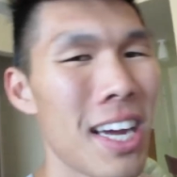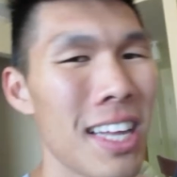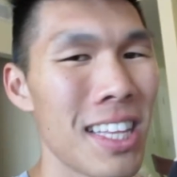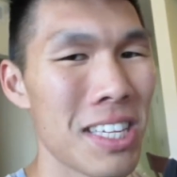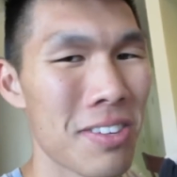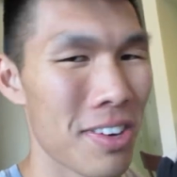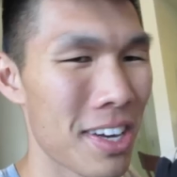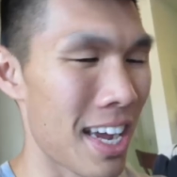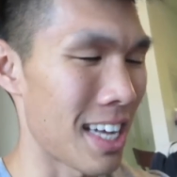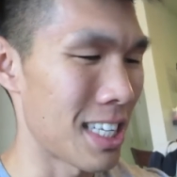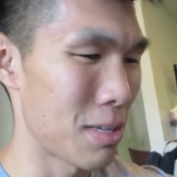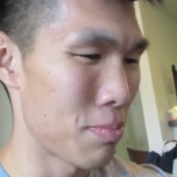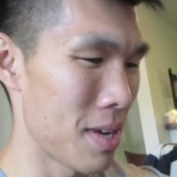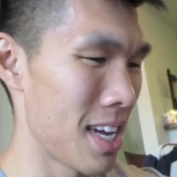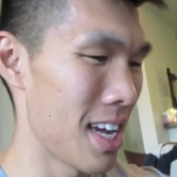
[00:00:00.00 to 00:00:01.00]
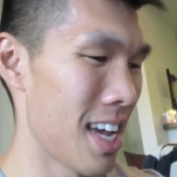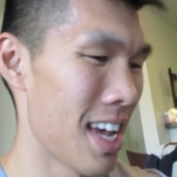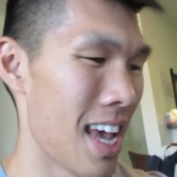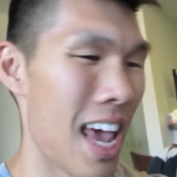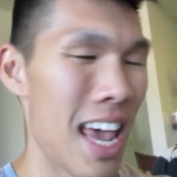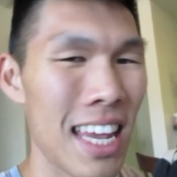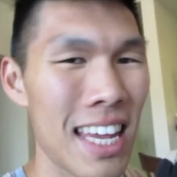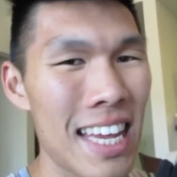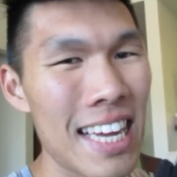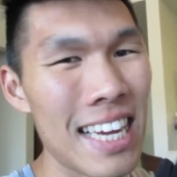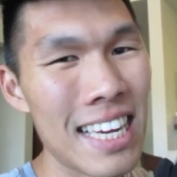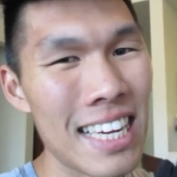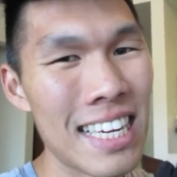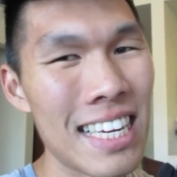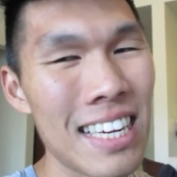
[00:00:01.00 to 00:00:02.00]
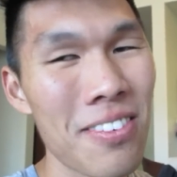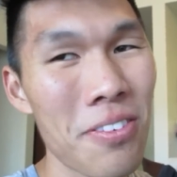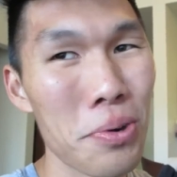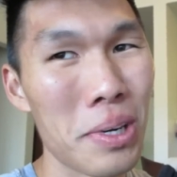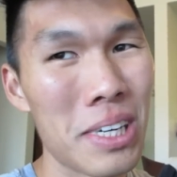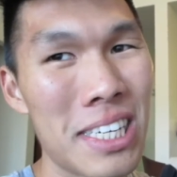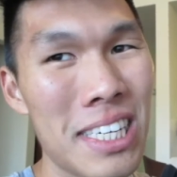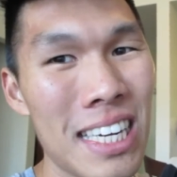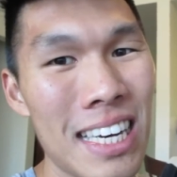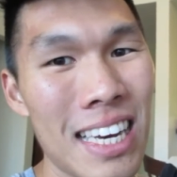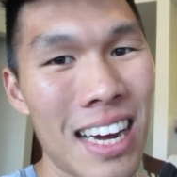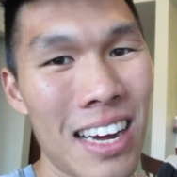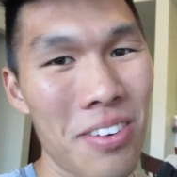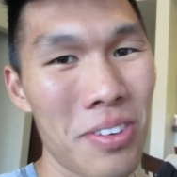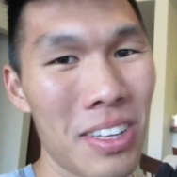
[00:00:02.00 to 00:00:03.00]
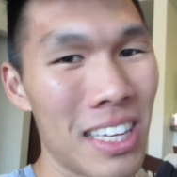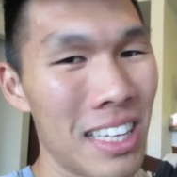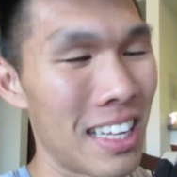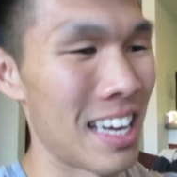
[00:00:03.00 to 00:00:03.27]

got this for Gatsby, he did not really